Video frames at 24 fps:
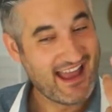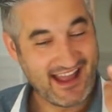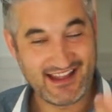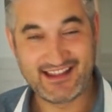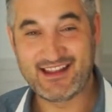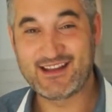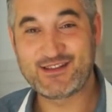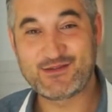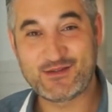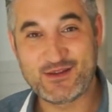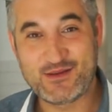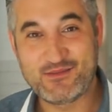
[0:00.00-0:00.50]

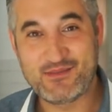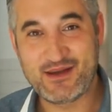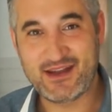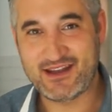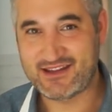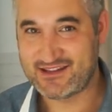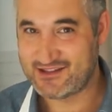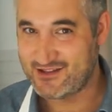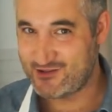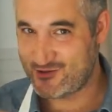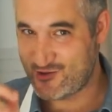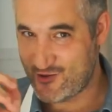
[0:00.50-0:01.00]
And that's what it
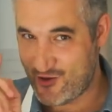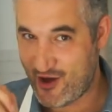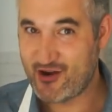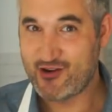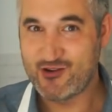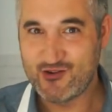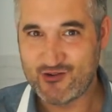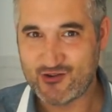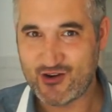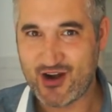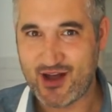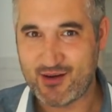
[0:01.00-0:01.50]
means. You are
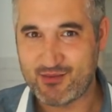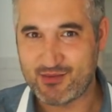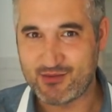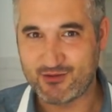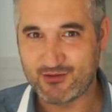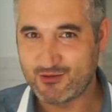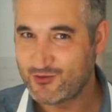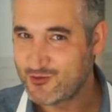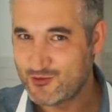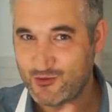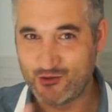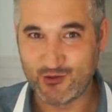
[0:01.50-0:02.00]
in trouble.
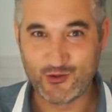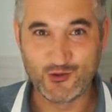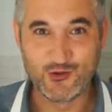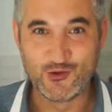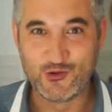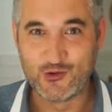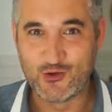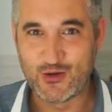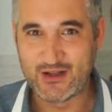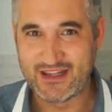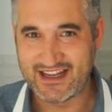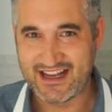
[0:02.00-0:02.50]
Don't
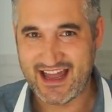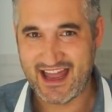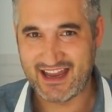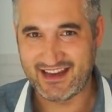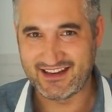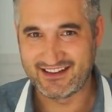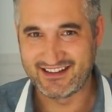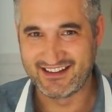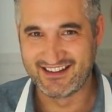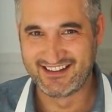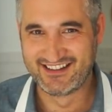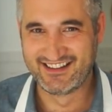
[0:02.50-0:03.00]
do it
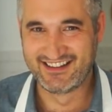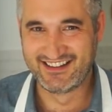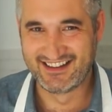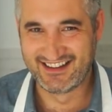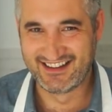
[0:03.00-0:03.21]
again.